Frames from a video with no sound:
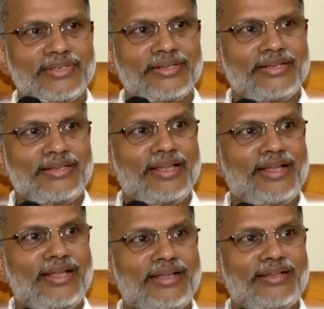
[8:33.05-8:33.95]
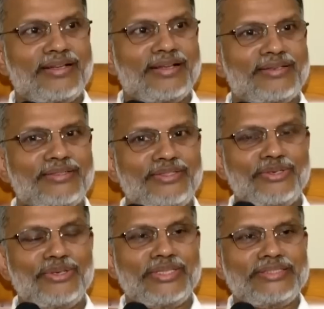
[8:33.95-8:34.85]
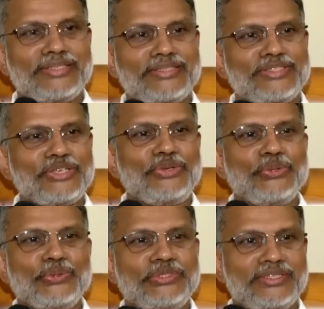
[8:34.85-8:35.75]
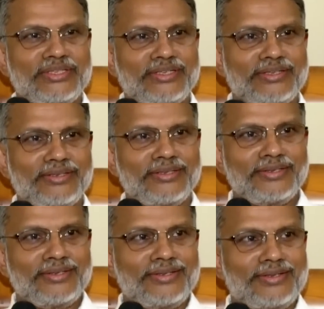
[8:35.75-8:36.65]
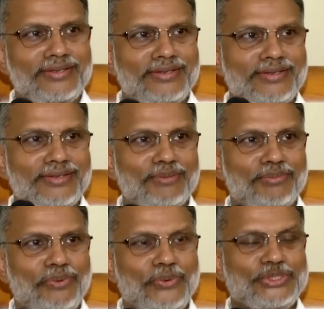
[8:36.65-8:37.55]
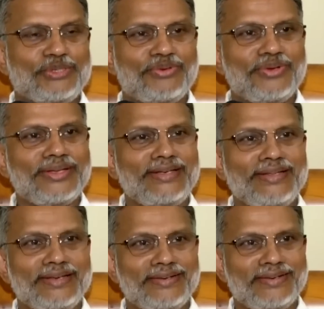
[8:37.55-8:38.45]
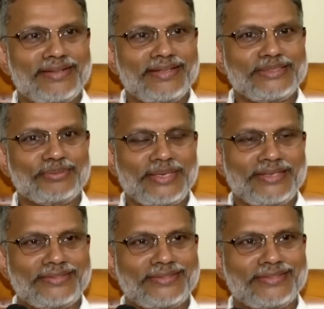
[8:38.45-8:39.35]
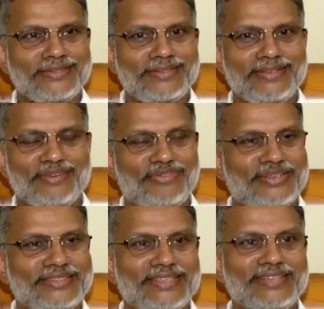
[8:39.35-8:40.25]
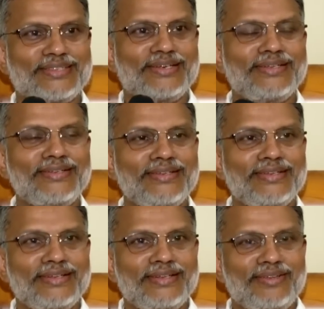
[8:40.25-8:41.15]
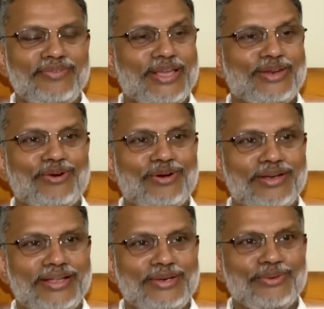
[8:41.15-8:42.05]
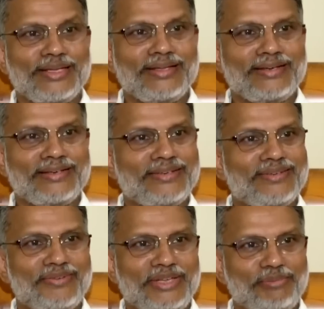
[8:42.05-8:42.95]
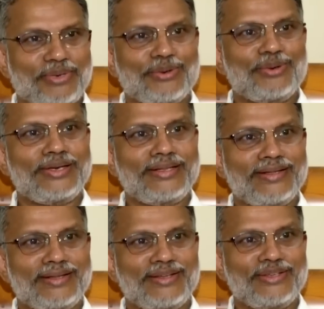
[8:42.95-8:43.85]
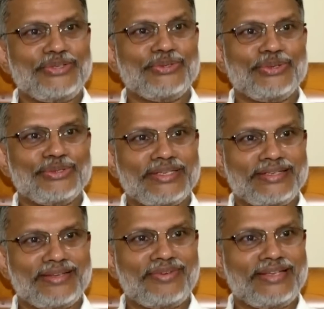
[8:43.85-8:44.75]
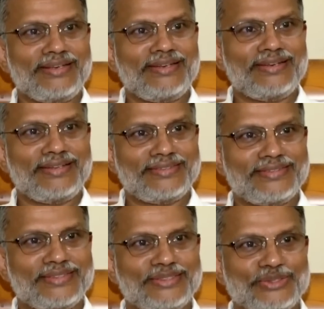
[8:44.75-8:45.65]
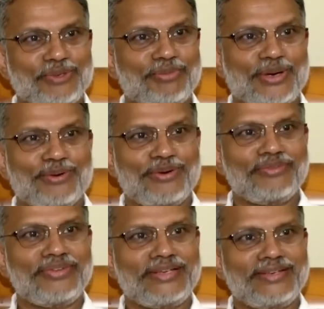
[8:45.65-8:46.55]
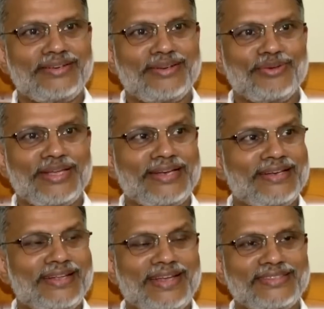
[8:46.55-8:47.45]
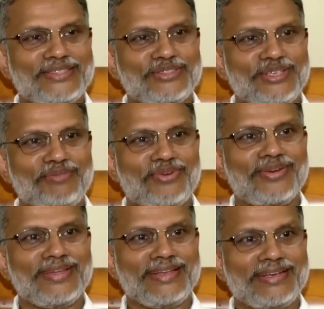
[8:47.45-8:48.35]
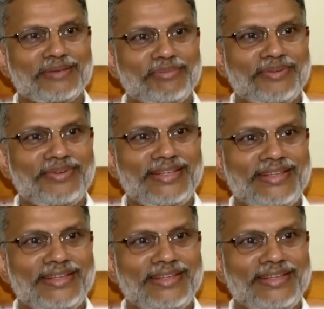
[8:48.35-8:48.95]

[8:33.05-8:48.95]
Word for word: Yeah, uh, you know, this is a huge uh, uh, boost for Indian space efforts, actually we are all uh, looking at it very proudly. Uh, you know that every Indian is so proud of it you now, and anxiously following it up every